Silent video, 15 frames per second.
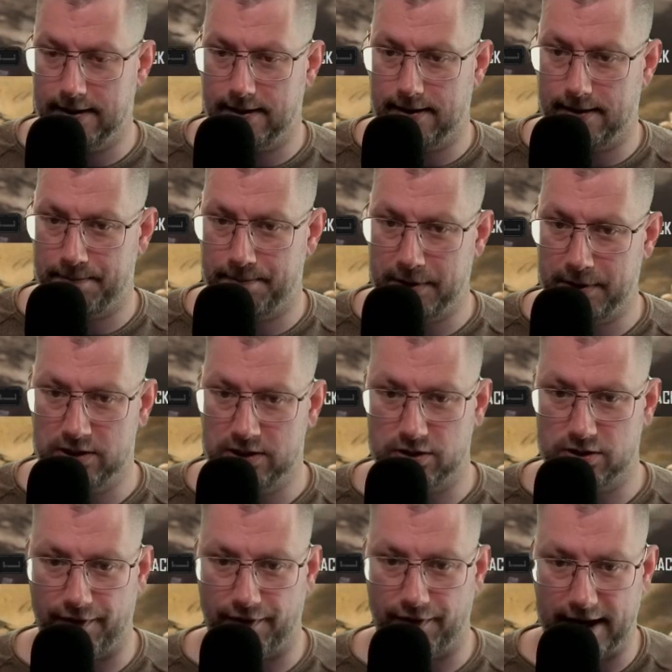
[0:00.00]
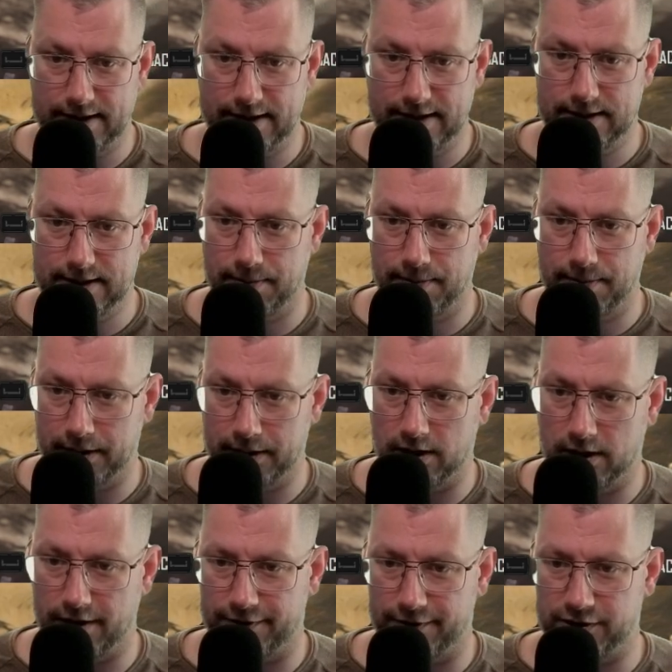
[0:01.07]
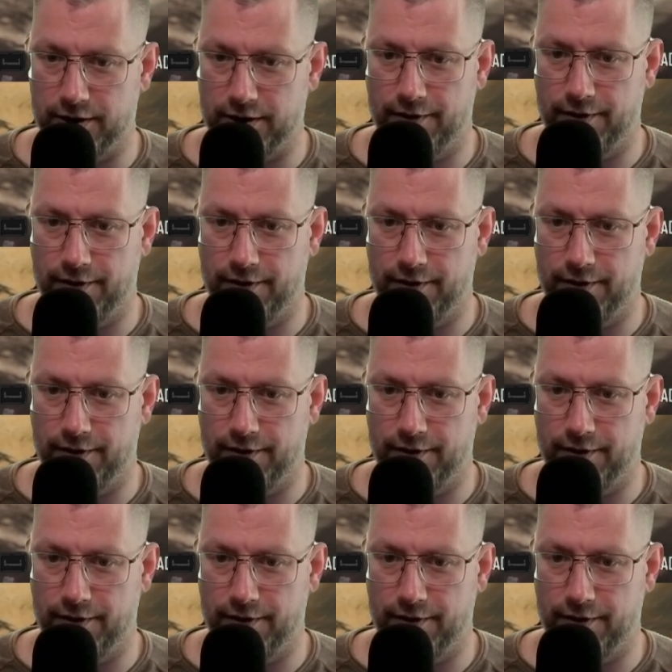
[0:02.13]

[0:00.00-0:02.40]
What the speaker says: pieces of 8, but a lot of silver.